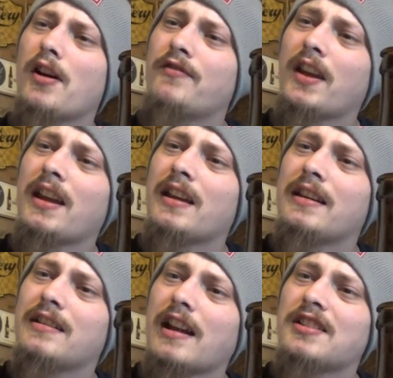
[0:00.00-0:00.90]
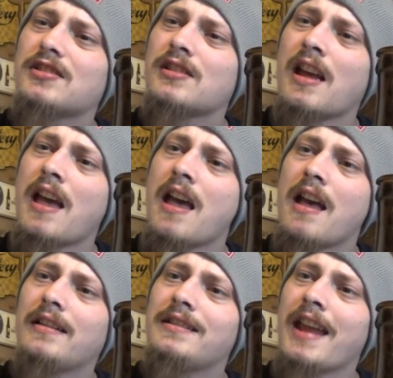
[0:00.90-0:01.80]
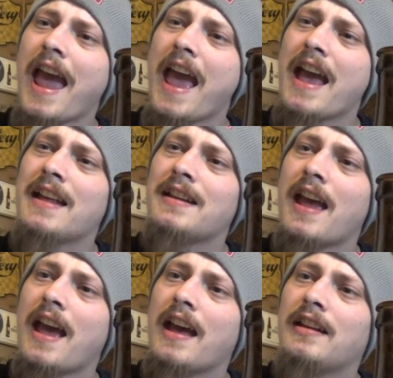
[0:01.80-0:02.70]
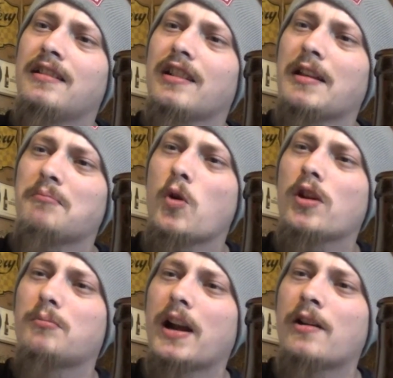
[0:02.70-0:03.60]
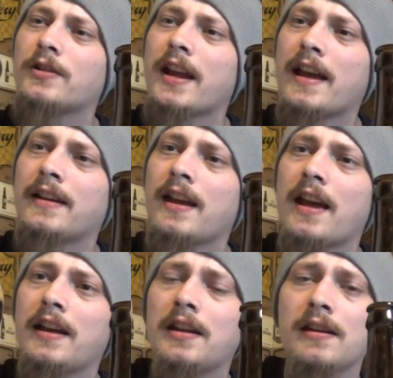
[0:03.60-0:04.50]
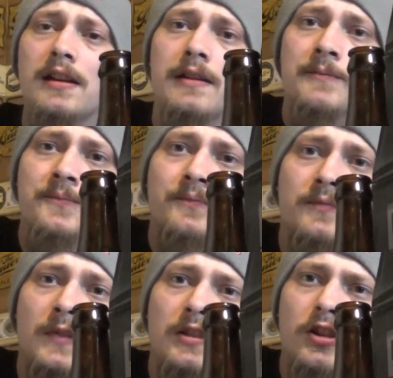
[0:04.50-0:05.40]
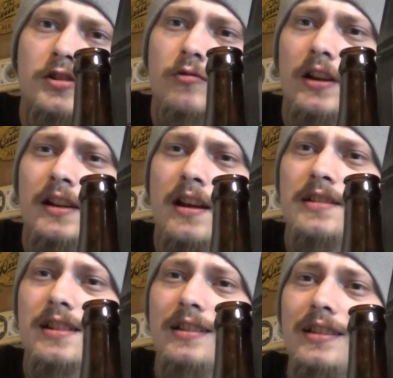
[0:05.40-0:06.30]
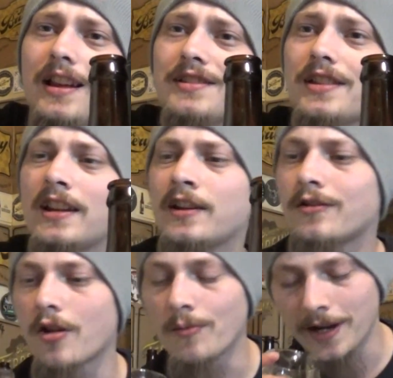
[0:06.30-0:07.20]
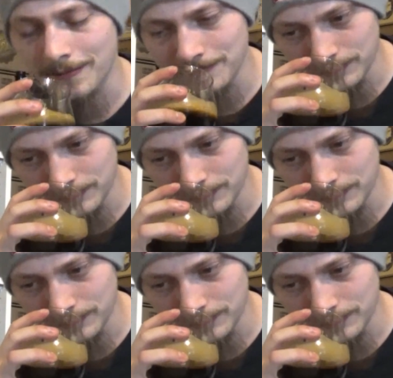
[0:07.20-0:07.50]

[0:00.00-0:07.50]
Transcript: of a nice tan head, like mocha brown tan head. Looks quite nice. Let's get an aroma.